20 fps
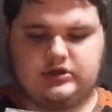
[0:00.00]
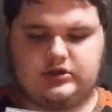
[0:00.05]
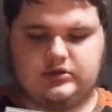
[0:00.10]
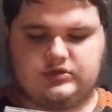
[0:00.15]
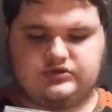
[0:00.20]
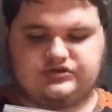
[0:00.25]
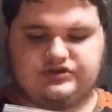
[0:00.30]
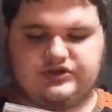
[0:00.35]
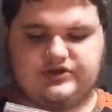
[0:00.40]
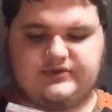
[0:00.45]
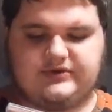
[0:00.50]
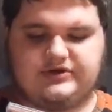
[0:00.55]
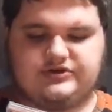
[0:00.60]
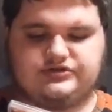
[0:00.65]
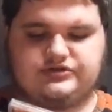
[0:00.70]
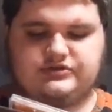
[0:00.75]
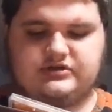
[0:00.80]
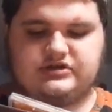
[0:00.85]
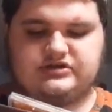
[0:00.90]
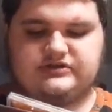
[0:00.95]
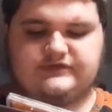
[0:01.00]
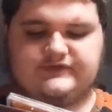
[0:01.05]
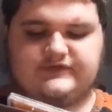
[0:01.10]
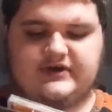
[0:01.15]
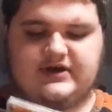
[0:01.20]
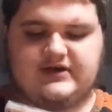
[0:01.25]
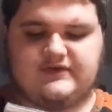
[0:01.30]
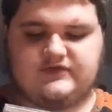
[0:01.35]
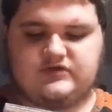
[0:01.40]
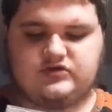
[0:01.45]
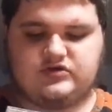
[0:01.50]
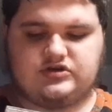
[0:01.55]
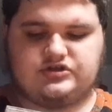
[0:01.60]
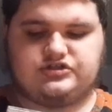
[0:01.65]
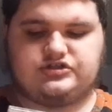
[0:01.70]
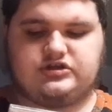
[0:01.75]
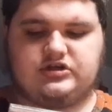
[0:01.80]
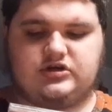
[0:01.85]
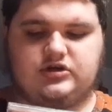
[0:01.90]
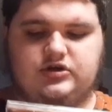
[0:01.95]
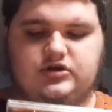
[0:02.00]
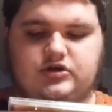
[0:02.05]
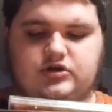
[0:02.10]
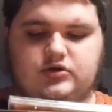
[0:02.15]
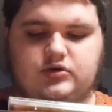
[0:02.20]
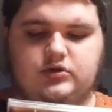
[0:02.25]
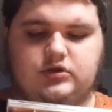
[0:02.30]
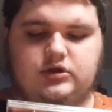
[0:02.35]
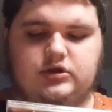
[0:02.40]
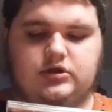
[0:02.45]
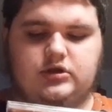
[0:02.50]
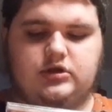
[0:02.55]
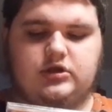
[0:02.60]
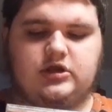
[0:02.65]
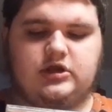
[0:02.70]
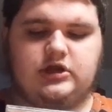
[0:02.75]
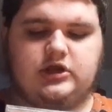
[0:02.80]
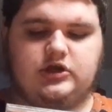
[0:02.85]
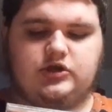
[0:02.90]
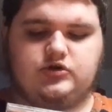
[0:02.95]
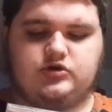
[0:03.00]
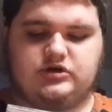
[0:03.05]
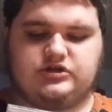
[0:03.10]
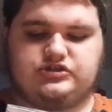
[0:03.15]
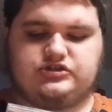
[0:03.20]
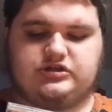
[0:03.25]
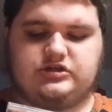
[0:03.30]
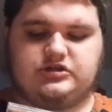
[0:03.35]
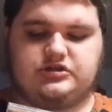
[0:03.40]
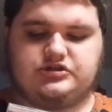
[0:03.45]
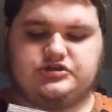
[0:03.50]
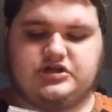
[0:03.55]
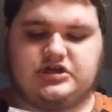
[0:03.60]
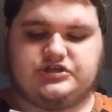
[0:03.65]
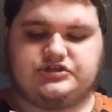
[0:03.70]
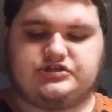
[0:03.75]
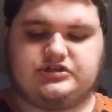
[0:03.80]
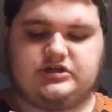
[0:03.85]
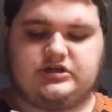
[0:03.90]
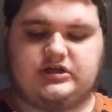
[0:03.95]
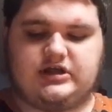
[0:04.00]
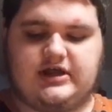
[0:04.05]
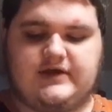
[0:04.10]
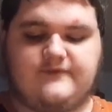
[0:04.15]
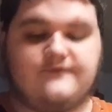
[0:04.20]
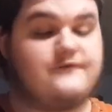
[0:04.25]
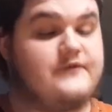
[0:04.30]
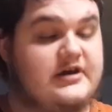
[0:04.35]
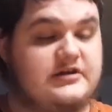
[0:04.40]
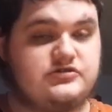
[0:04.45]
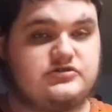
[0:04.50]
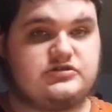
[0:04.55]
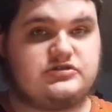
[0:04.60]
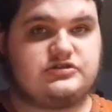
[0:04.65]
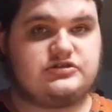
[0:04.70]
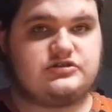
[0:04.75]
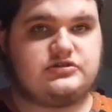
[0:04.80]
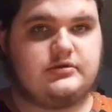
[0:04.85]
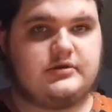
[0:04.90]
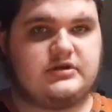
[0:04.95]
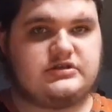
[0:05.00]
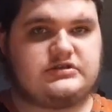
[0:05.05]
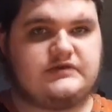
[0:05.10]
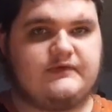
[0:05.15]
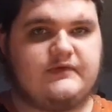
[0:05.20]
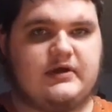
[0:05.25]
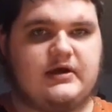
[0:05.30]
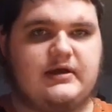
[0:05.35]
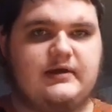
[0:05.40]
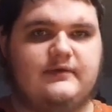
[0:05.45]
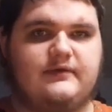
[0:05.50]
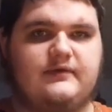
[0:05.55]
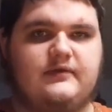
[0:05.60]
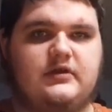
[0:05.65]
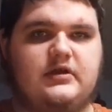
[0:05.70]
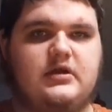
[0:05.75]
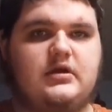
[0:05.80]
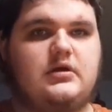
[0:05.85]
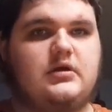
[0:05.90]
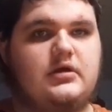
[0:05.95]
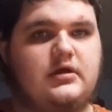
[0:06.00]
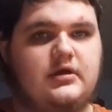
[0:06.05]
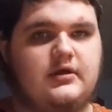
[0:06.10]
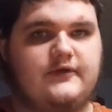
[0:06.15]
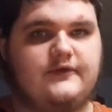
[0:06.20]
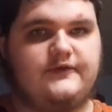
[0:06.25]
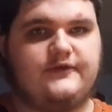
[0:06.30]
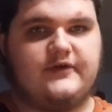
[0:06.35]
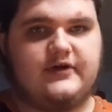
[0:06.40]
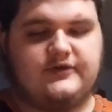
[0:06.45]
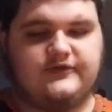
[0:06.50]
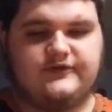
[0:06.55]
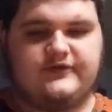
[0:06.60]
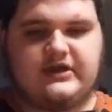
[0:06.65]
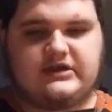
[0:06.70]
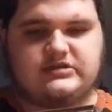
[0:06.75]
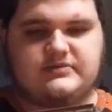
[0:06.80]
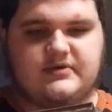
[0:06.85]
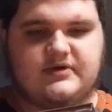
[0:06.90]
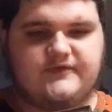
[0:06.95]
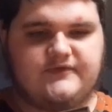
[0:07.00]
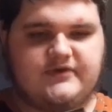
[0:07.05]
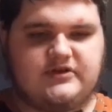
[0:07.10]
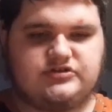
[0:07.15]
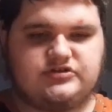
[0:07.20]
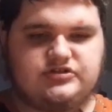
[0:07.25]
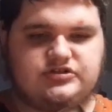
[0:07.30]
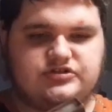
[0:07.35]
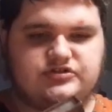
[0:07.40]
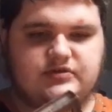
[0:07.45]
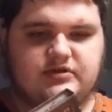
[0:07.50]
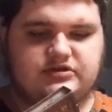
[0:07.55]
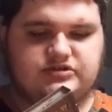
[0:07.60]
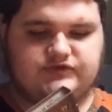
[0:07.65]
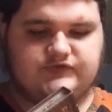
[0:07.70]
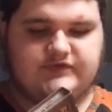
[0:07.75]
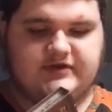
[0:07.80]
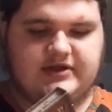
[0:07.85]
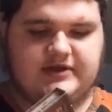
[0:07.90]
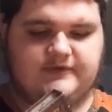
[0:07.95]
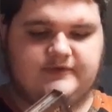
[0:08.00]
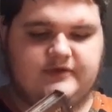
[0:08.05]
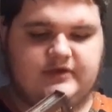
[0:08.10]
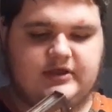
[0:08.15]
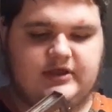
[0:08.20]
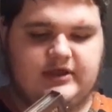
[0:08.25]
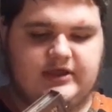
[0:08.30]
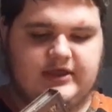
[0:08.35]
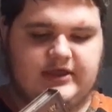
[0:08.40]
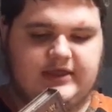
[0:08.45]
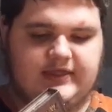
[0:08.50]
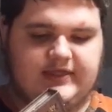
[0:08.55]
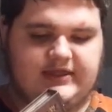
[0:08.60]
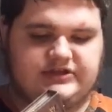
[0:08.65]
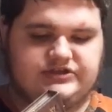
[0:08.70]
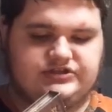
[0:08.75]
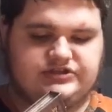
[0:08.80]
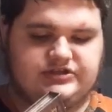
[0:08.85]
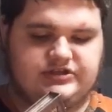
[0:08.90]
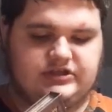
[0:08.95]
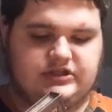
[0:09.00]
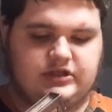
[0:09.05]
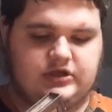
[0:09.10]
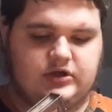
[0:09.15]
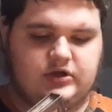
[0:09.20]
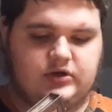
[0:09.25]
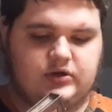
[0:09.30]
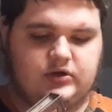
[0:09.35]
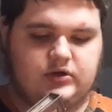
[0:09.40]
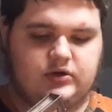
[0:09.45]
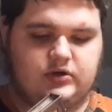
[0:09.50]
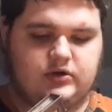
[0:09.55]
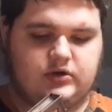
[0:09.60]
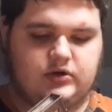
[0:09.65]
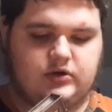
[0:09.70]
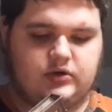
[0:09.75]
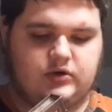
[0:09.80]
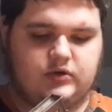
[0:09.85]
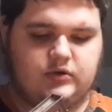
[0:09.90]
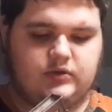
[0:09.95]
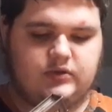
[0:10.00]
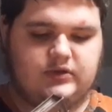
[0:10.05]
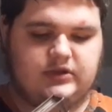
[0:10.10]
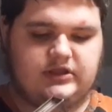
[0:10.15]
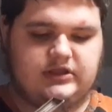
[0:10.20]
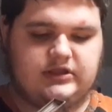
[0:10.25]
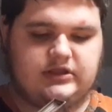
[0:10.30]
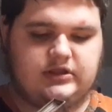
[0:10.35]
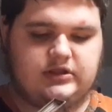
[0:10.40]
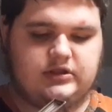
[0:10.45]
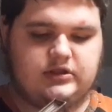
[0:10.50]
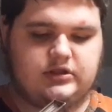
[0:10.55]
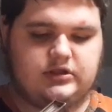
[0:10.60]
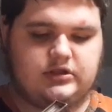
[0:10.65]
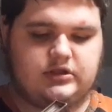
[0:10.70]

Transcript: goes all the way to 2005. Chris Jericho, Christian, and John Cena at Vengeance 2005. Fun fact about Vengeance 2005, that's the only